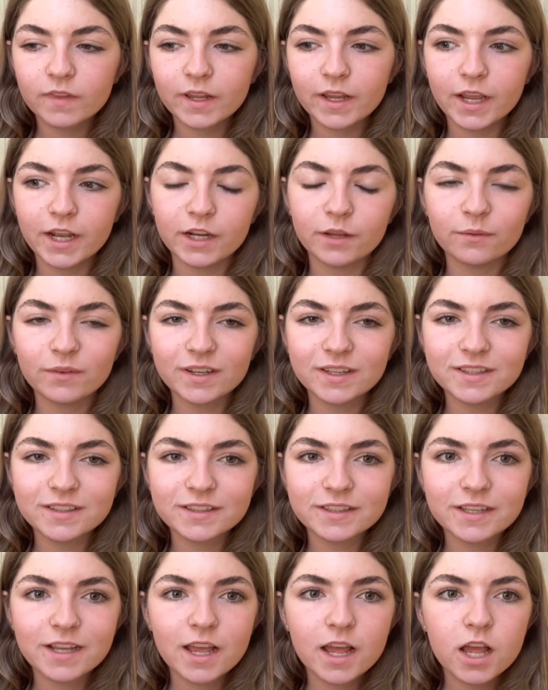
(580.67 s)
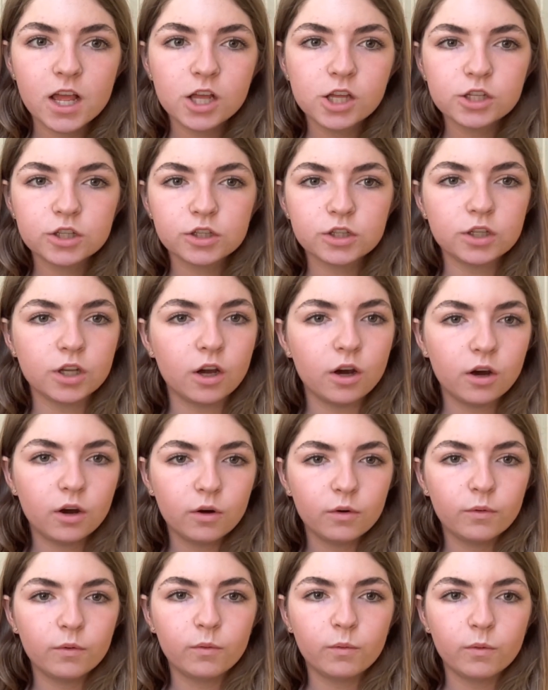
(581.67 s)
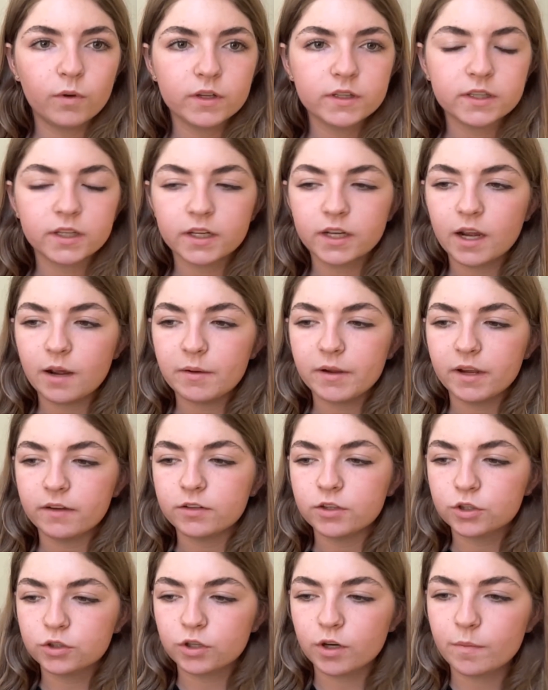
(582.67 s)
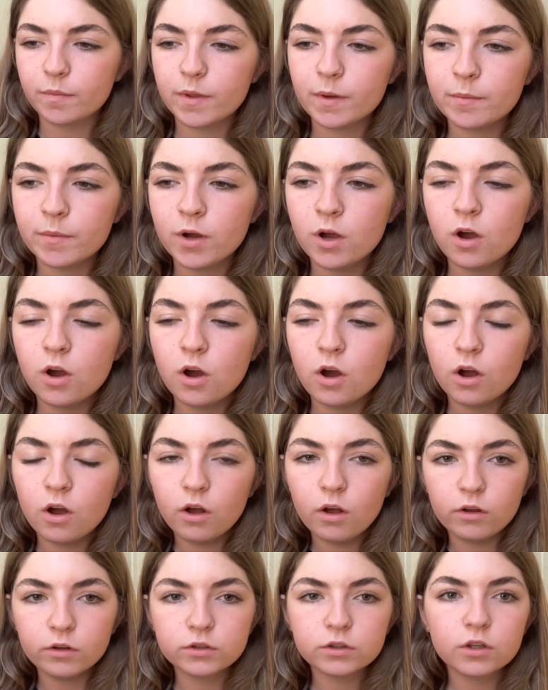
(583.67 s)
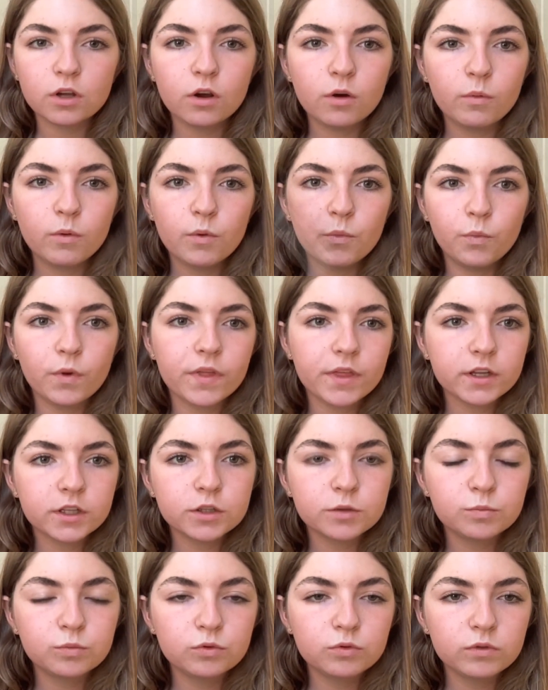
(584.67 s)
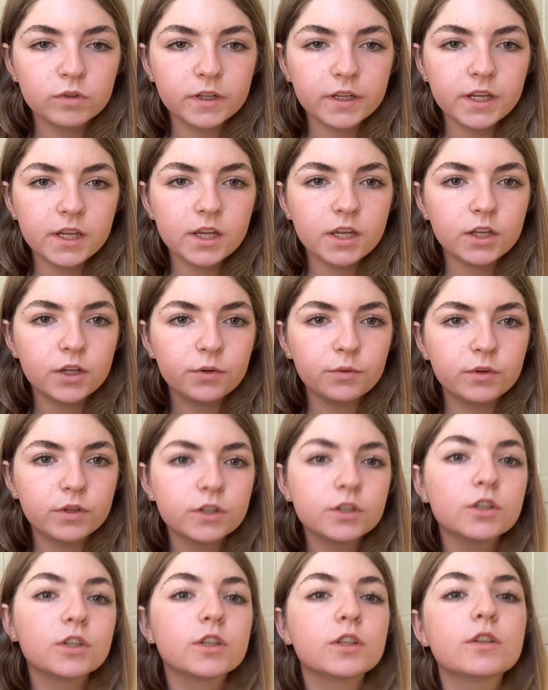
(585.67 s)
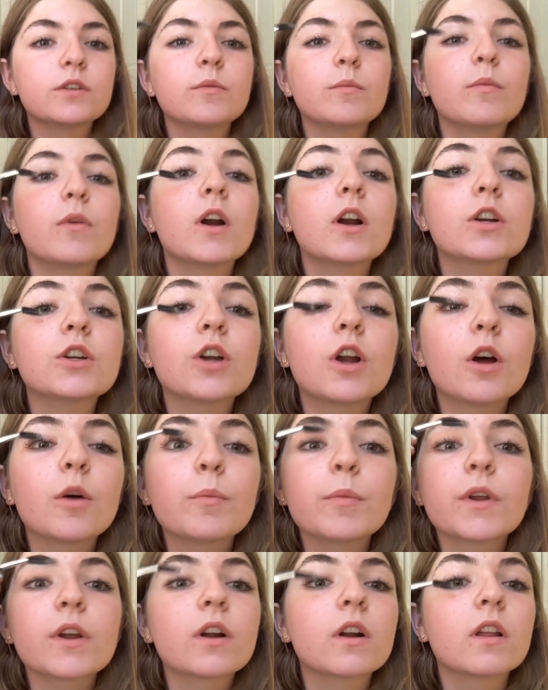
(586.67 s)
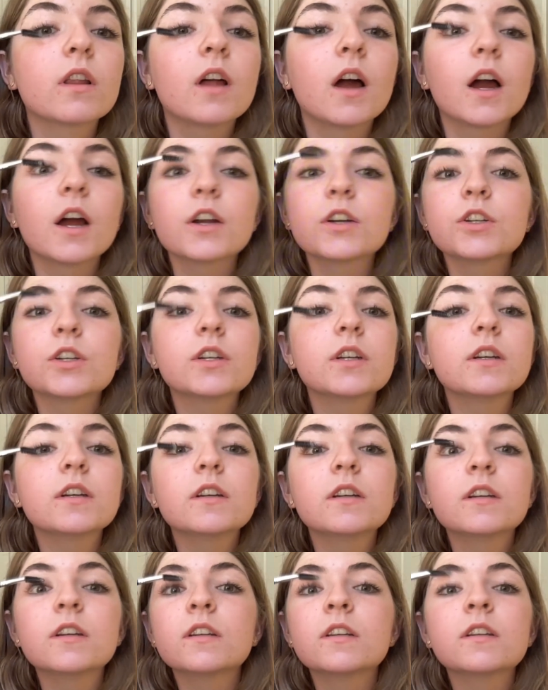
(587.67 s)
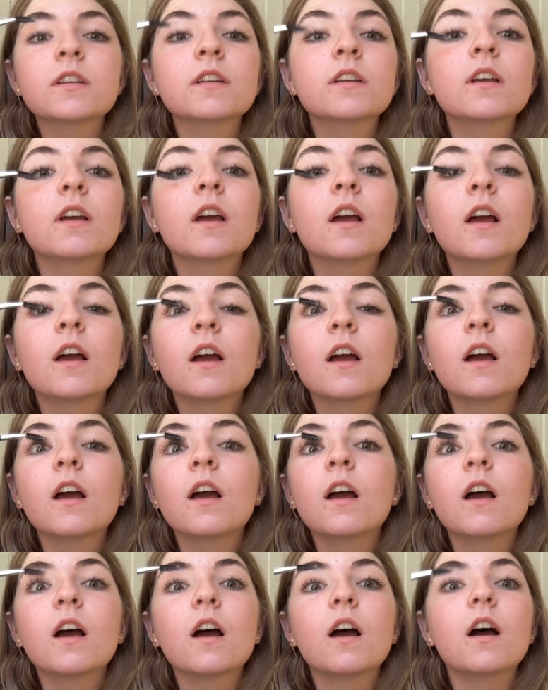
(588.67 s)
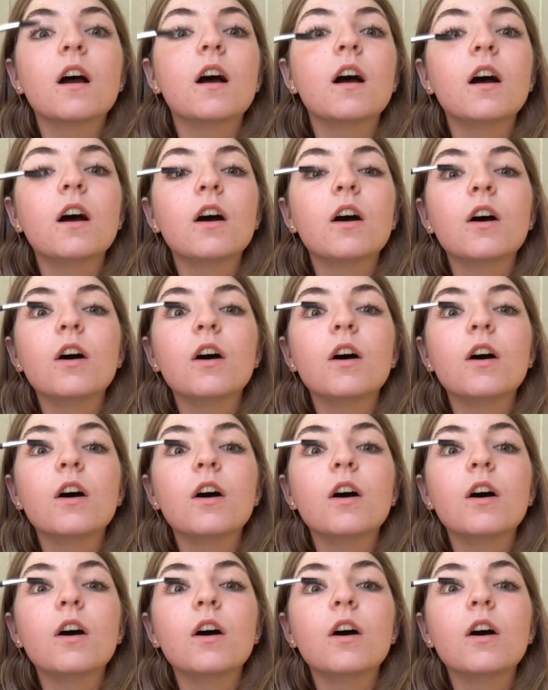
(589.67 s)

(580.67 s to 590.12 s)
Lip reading: anyways. So it's like how I have to trim them. Also, with a spoolie, you can just brush up your lashes. I